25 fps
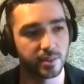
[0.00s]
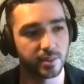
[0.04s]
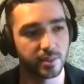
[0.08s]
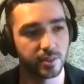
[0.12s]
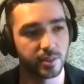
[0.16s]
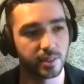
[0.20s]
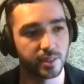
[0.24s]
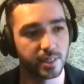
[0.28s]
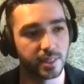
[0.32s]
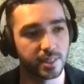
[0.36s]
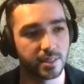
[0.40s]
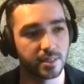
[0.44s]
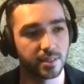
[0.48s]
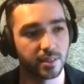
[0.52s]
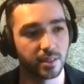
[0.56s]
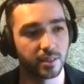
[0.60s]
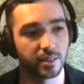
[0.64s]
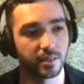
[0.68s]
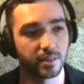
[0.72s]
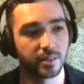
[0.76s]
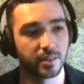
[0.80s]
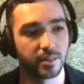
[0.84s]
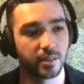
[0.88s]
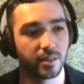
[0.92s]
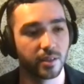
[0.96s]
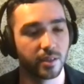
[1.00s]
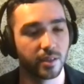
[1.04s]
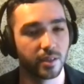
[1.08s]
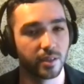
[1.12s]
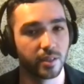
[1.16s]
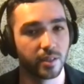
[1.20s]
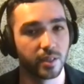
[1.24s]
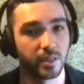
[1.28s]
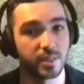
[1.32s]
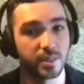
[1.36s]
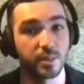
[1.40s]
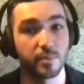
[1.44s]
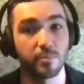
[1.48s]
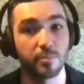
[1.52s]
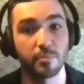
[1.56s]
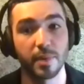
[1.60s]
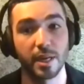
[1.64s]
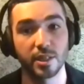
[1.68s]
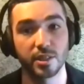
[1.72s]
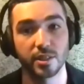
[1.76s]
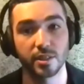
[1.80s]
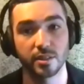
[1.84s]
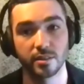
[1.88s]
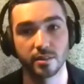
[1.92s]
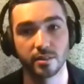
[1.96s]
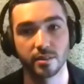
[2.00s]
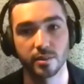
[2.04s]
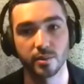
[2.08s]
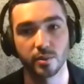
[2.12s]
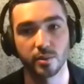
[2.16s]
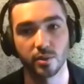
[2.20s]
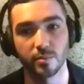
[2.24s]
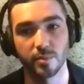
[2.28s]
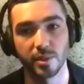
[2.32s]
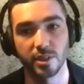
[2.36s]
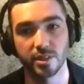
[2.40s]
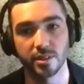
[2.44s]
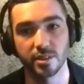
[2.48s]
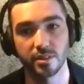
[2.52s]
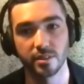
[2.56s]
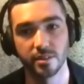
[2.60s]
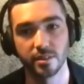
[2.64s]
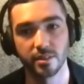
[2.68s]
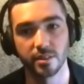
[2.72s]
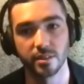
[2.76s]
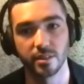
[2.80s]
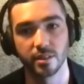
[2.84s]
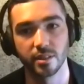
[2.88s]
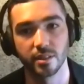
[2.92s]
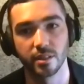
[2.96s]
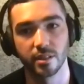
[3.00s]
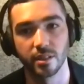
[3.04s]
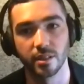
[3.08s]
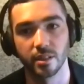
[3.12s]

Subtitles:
that you need to measure your emissions.